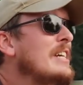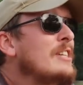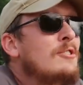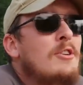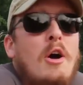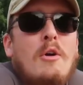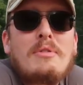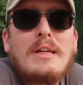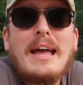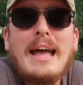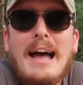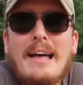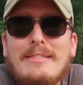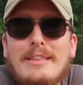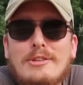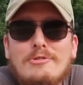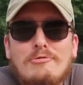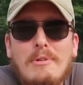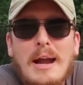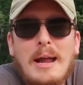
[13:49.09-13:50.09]
didn't know they had
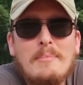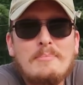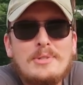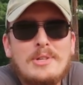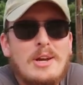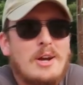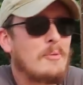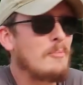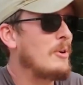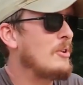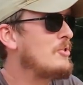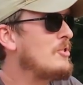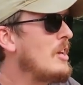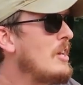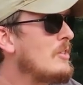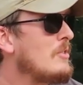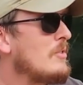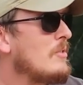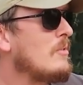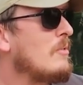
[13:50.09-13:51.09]
these ramps here, but
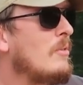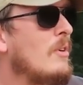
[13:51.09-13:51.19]
geez.